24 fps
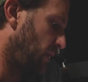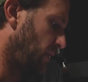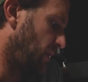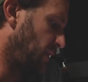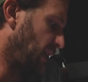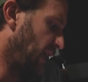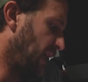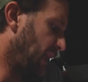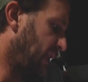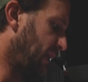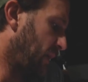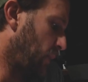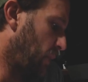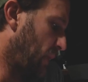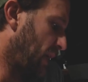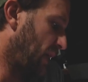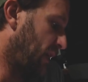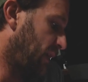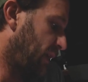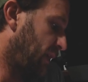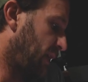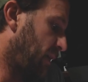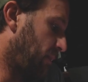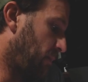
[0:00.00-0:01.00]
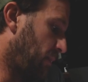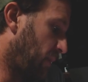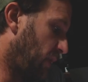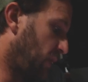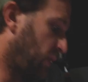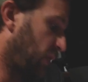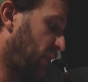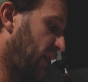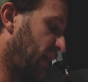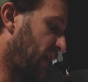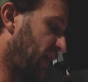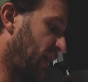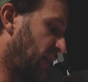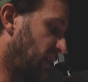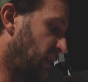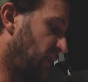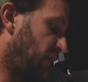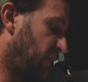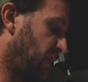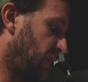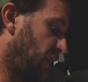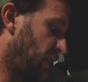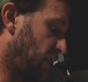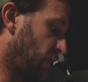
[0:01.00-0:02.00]
daily, weekly, and monthly
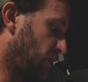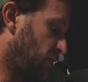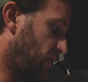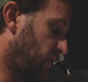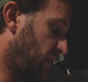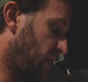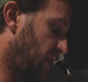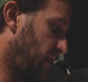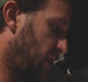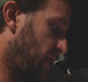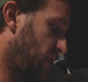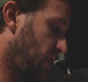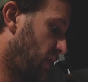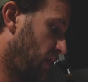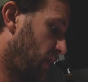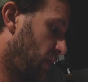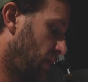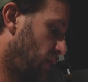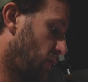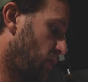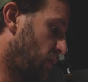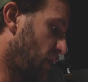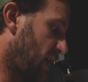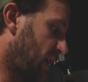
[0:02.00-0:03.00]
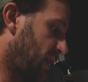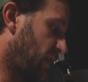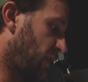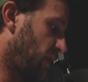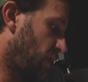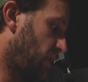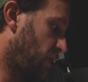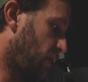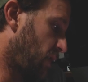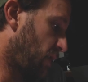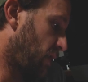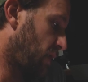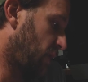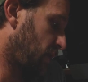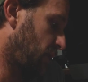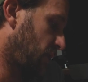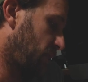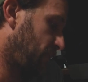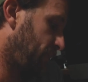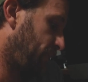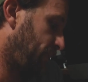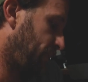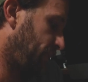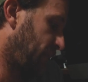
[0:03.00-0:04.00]
activity history, track your
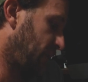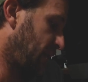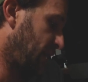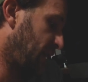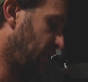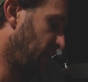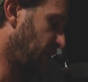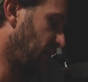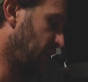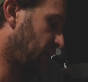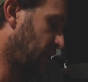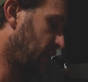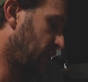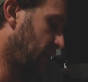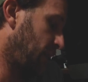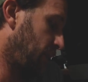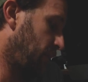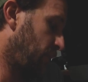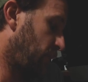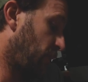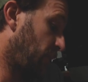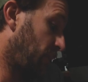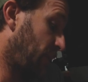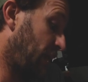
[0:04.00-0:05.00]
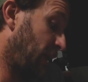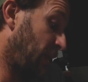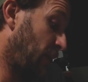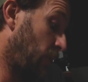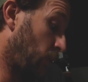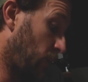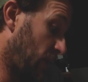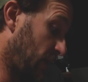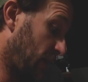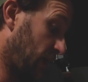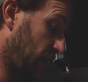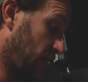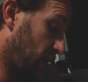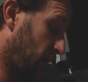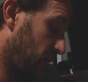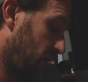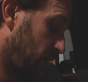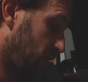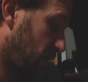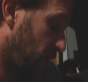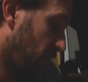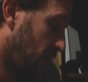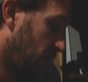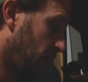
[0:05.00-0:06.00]
dog anytime from anywhere,
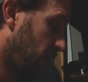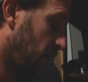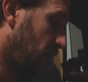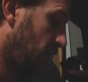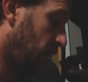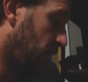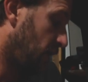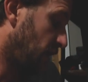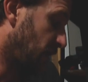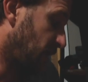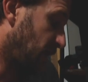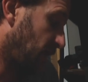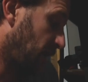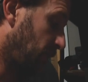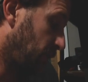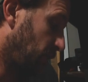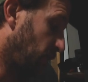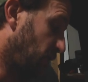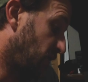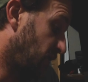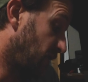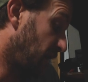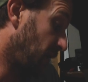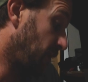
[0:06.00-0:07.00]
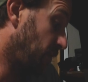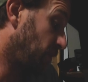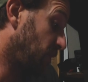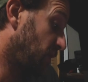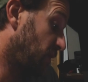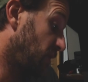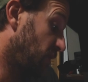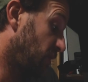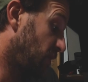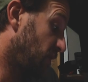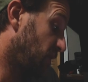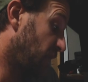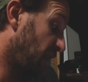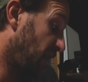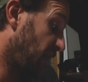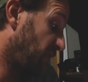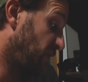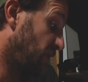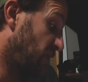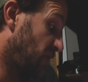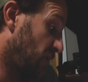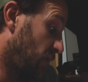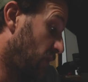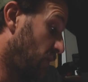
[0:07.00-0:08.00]
establish
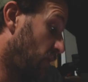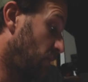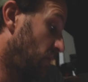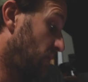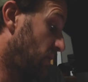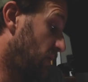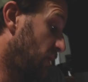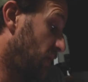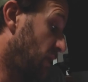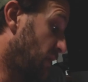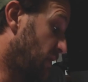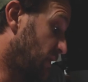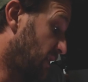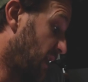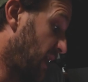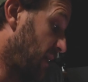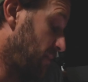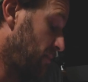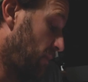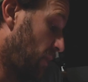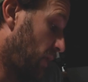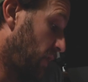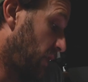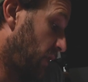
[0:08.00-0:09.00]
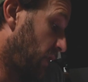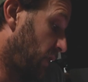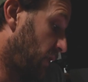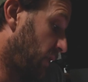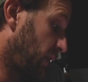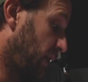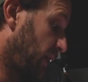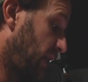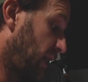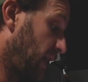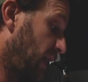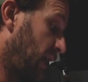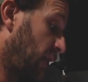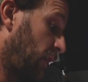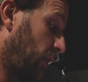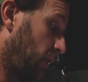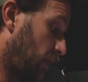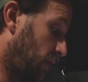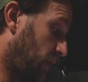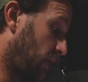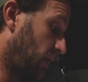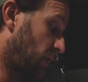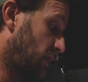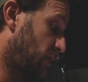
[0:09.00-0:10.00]
safe zones, escape monitoring, and
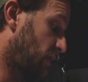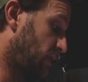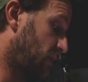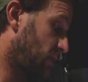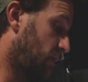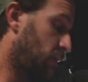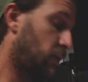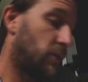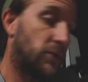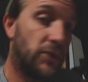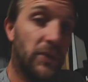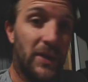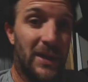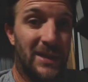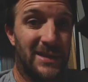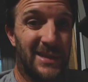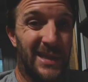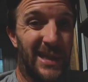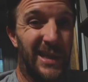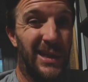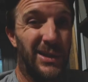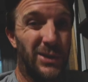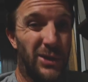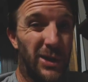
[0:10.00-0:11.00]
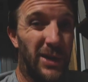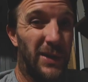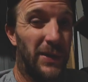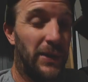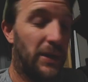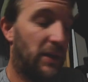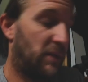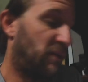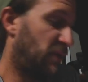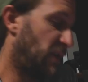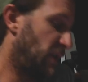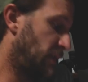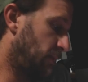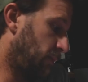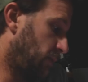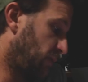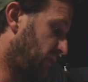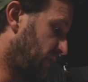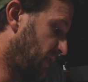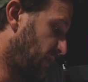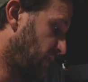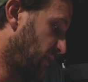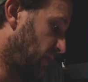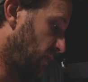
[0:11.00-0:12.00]
alerts. So that's kind of drawing the invisible
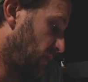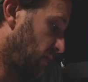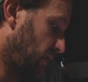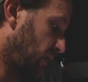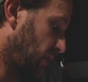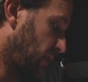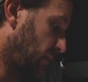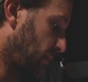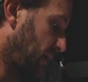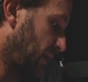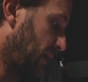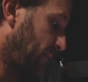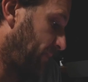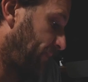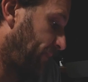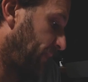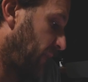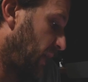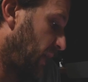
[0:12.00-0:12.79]
fence I was talking about.